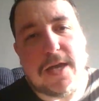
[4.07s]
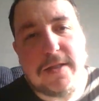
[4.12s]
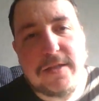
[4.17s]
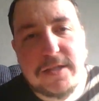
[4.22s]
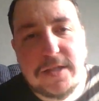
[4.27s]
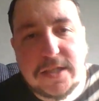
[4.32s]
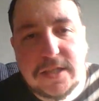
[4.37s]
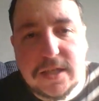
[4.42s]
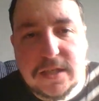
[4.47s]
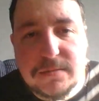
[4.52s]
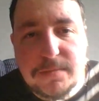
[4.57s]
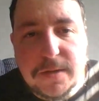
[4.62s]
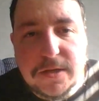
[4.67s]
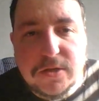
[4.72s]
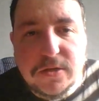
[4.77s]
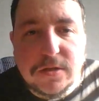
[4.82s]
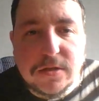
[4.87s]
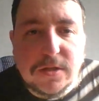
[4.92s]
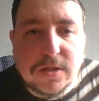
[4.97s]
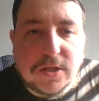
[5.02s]
and this is a
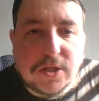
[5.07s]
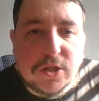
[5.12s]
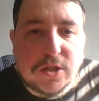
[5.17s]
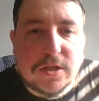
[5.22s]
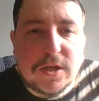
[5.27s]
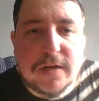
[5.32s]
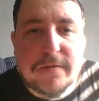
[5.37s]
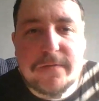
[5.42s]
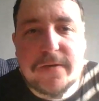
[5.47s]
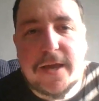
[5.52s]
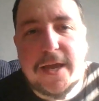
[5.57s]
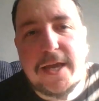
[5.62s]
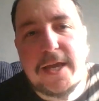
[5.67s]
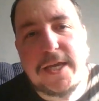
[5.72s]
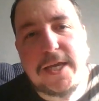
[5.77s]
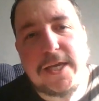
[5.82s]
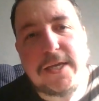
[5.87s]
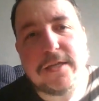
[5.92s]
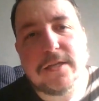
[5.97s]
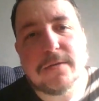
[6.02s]
special edition of
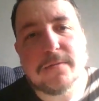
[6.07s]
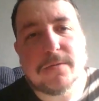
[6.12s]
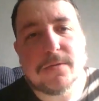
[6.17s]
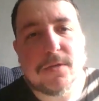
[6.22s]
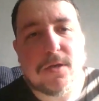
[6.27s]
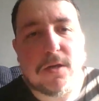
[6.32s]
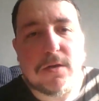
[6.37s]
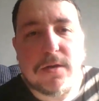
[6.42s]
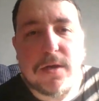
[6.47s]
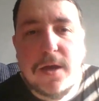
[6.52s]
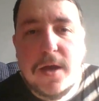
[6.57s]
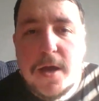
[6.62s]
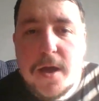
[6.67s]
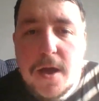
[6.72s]
AEW Talk